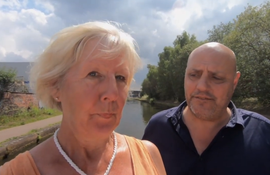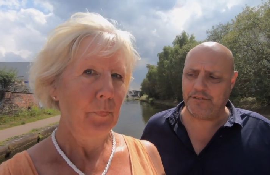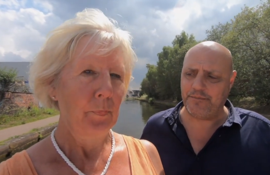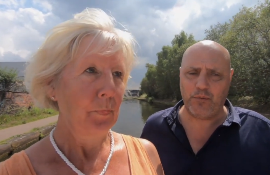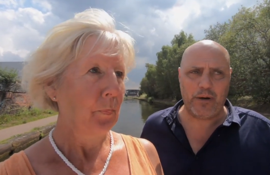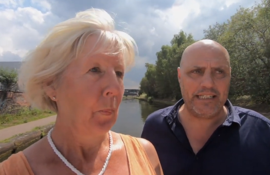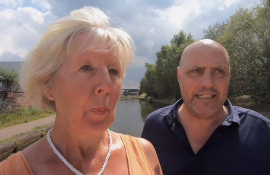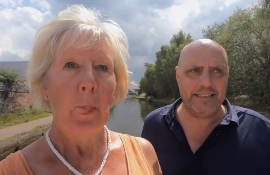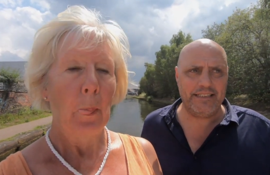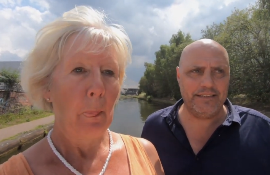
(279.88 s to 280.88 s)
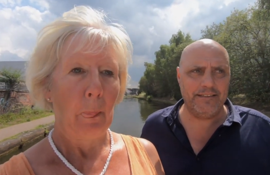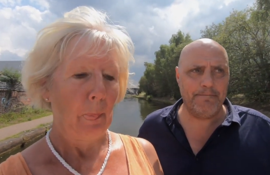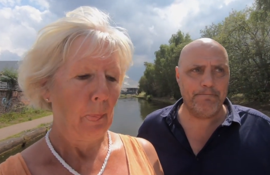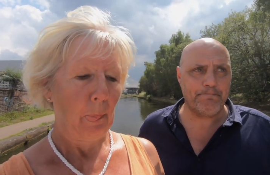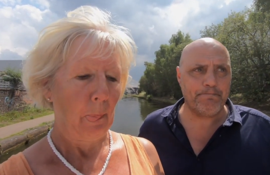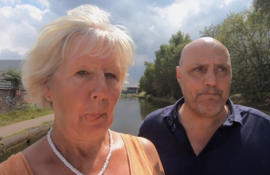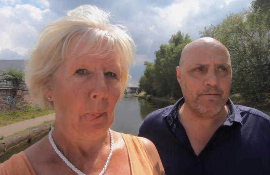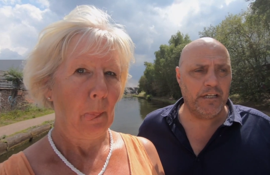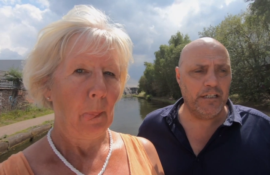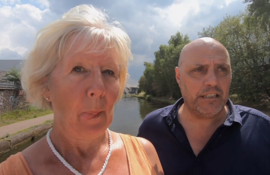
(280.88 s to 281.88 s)
Speaker 1: from the wedding?
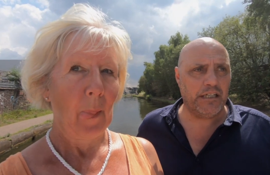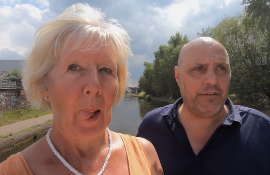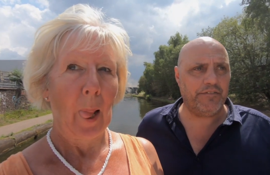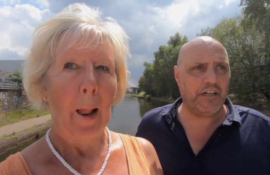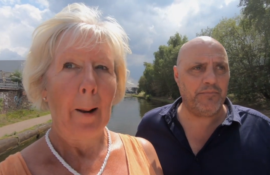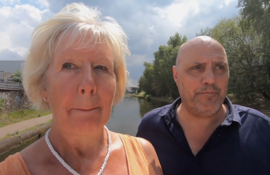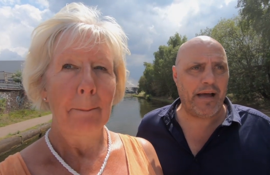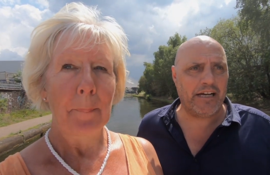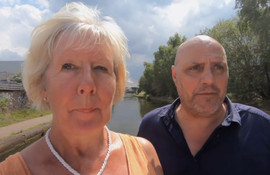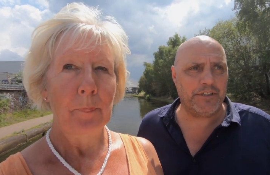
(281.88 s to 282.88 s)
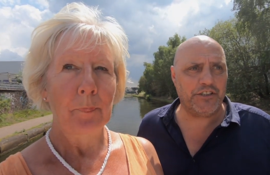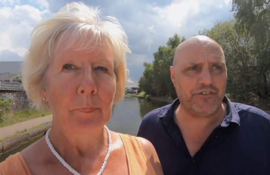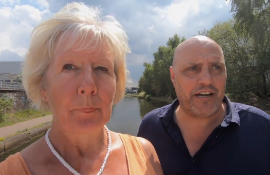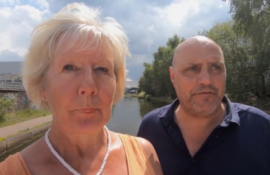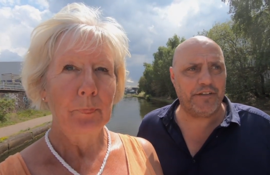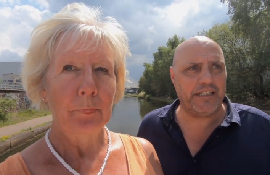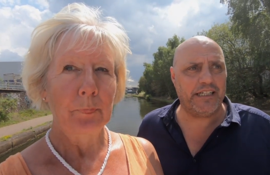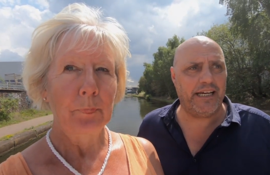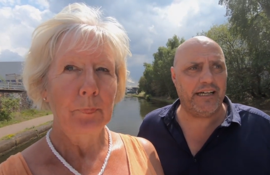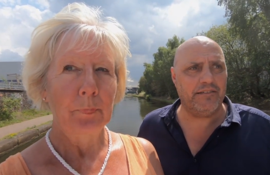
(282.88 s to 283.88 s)
So we've come back up the Stratford
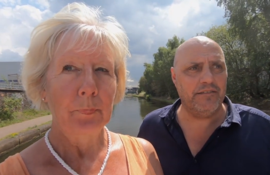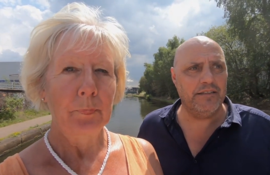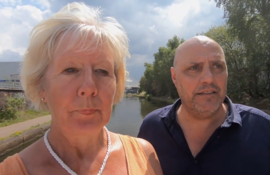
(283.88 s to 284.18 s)
Canal,